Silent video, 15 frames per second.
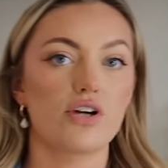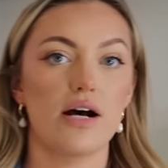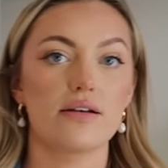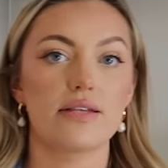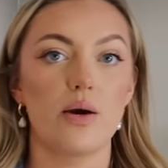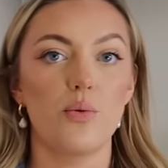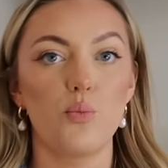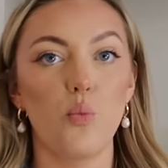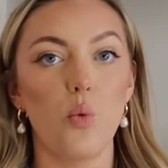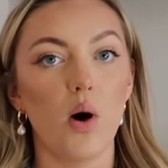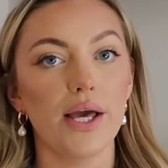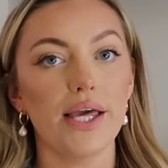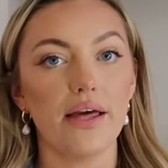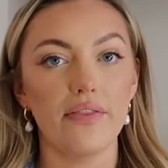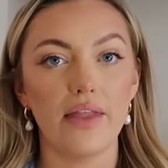trouser in
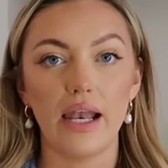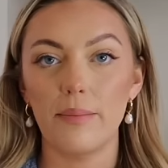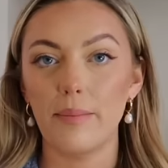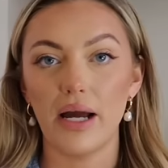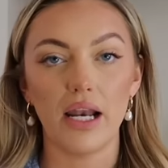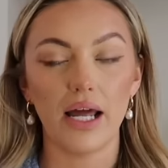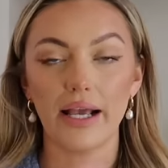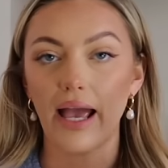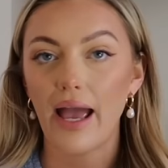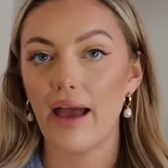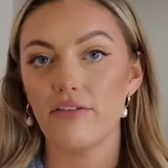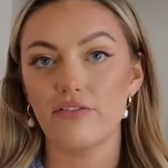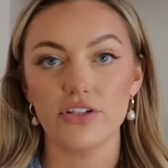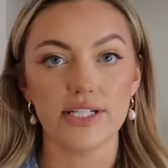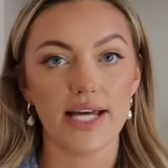white and they're my like
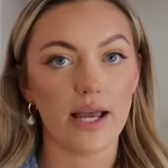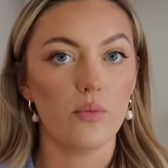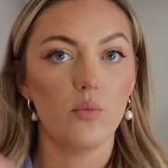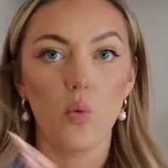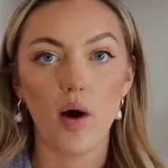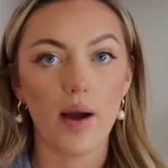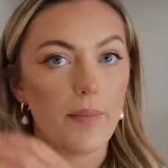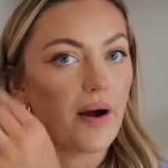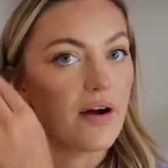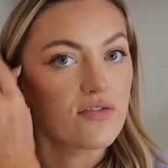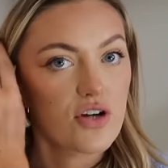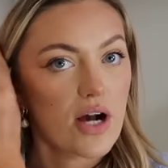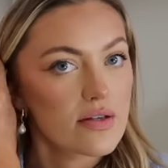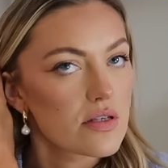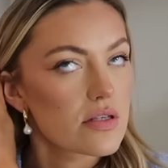everyday white pair of
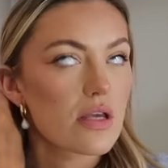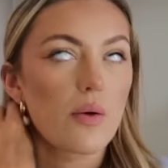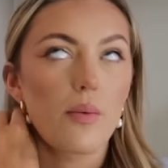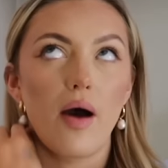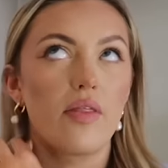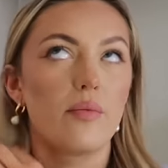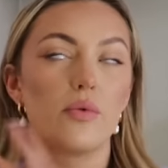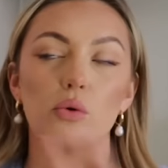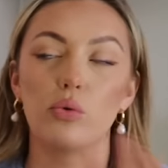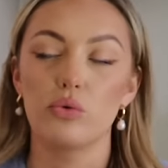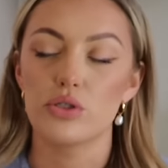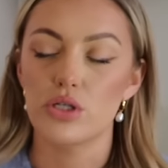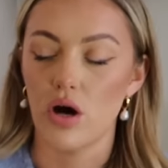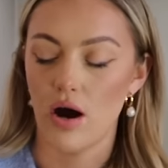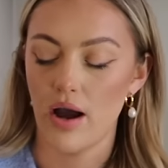trousers. I wear them all the
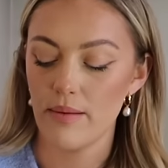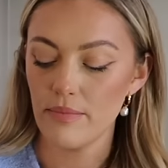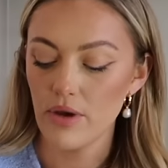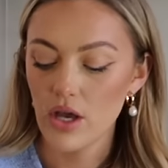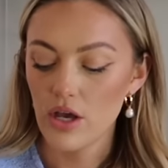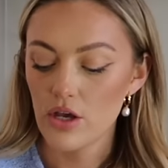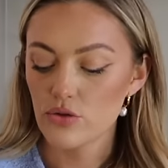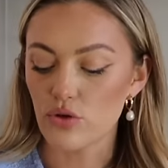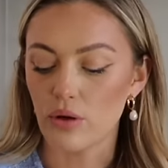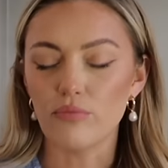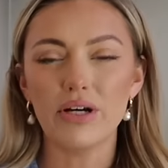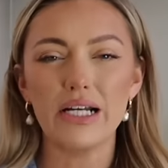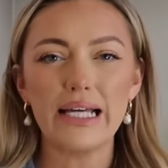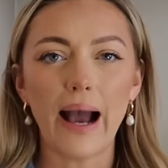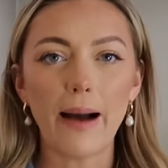time. So I'm
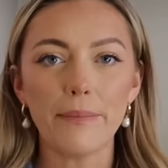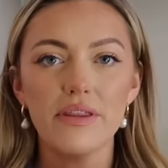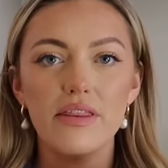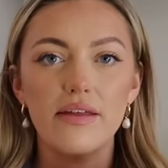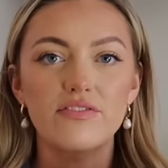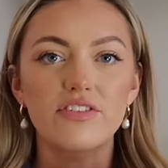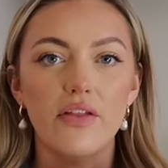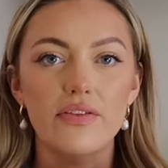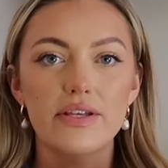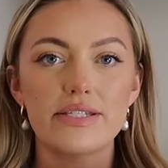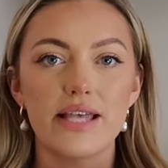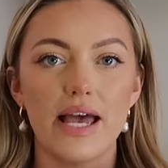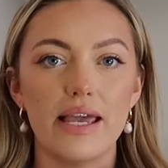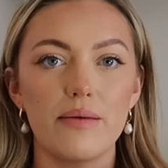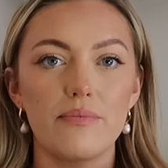really happy that they've done the
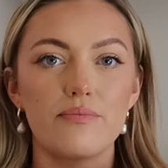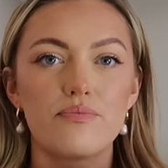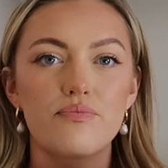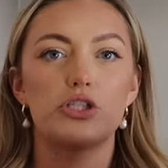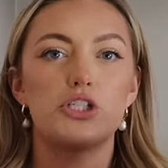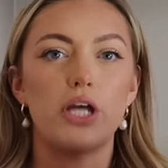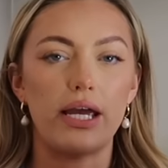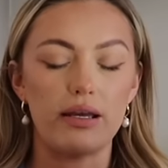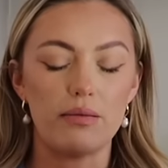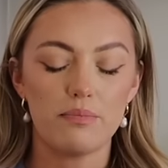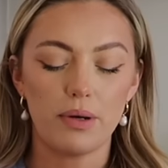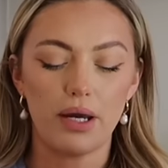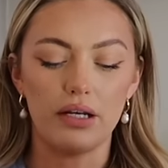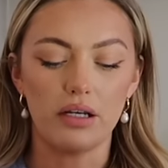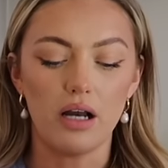same
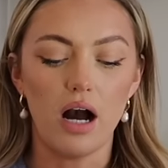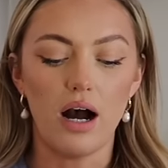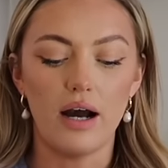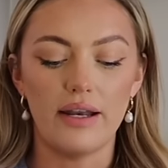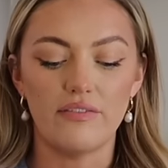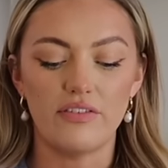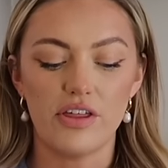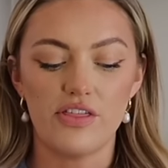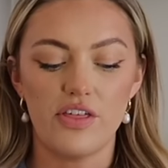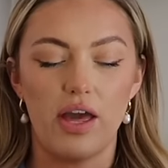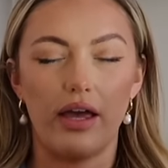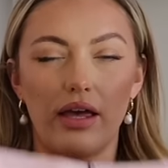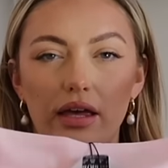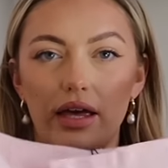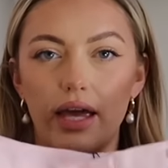shape and cut and
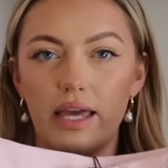everything